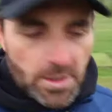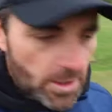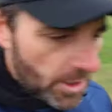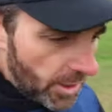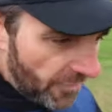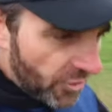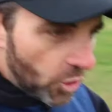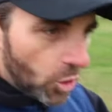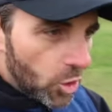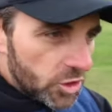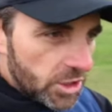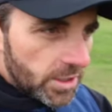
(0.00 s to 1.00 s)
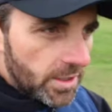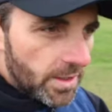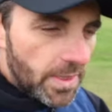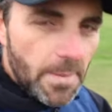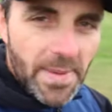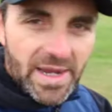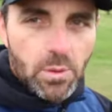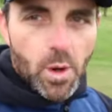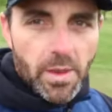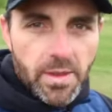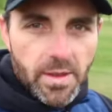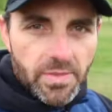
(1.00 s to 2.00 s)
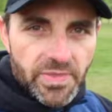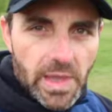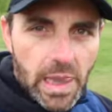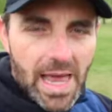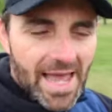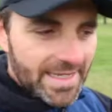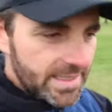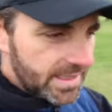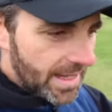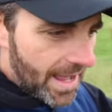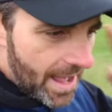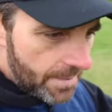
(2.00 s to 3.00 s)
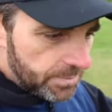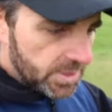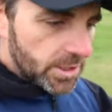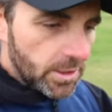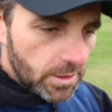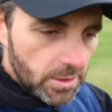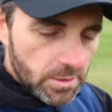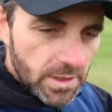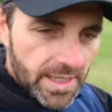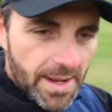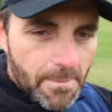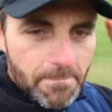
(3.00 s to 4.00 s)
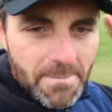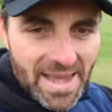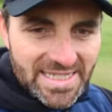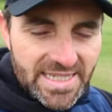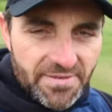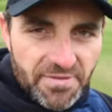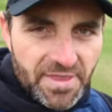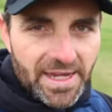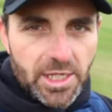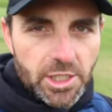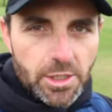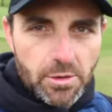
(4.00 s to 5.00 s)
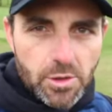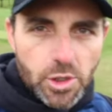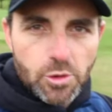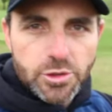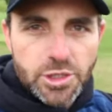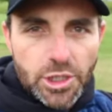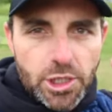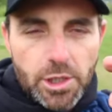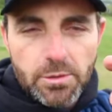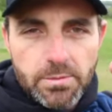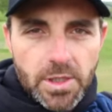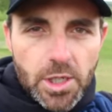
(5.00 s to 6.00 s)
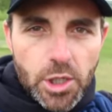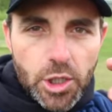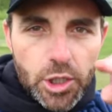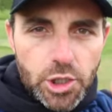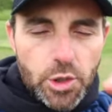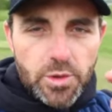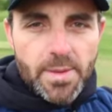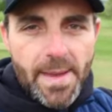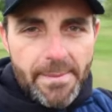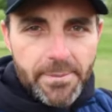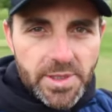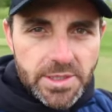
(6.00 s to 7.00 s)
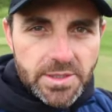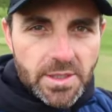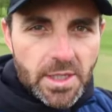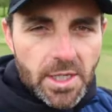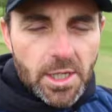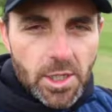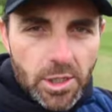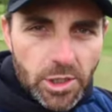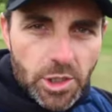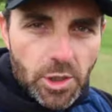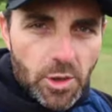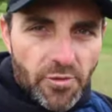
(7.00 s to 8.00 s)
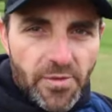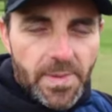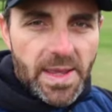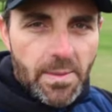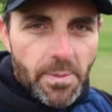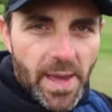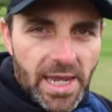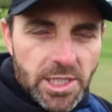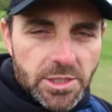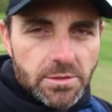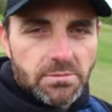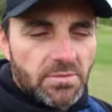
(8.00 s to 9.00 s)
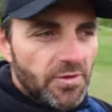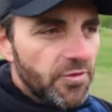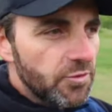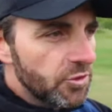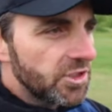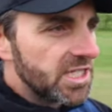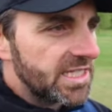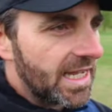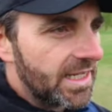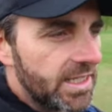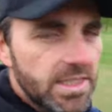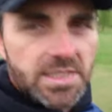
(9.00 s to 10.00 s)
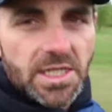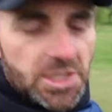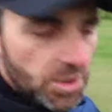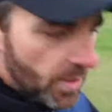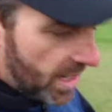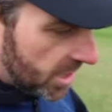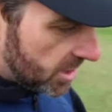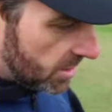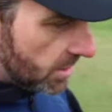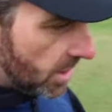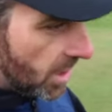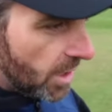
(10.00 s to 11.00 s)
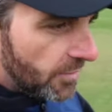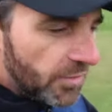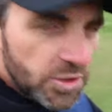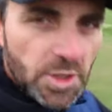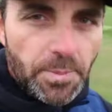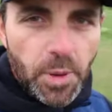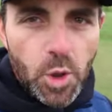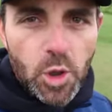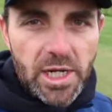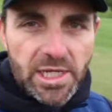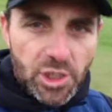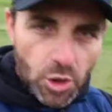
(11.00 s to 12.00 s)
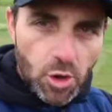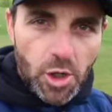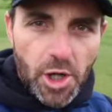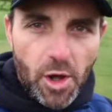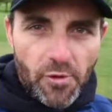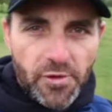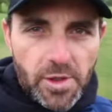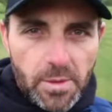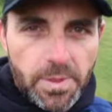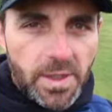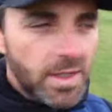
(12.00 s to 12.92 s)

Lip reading: And of course, the big one, the last absolutely massive thank you goes to you, the members. You for being patient, for understanding the situation, for supporting your golf club